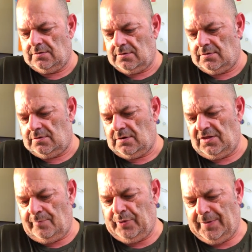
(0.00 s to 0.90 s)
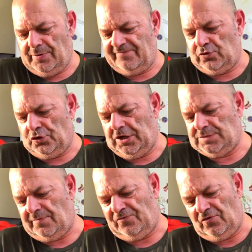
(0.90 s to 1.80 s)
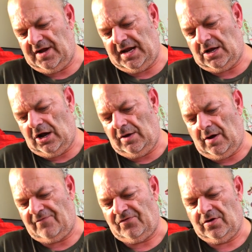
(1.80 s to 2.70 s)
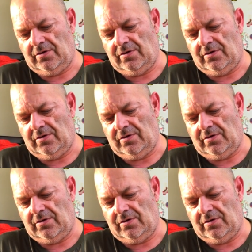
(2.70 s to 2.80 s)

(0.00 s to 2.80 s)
I think people have done these before, ain't they? Gotta have.